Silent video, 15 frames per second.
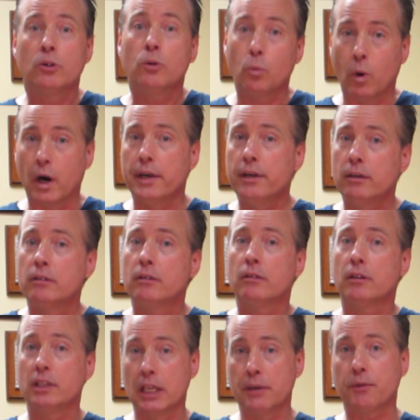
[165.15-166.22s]
One,
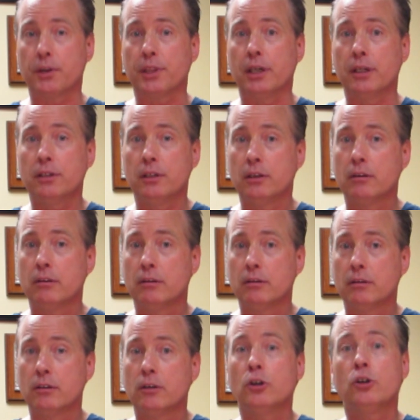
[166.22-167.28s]
live with it.
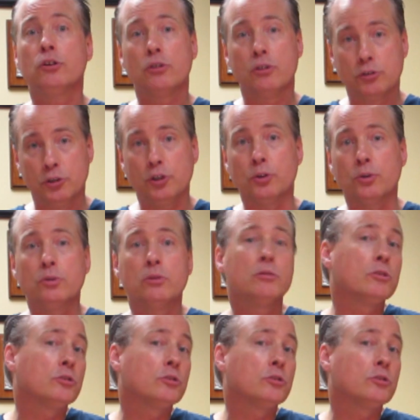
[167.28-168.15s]
Two,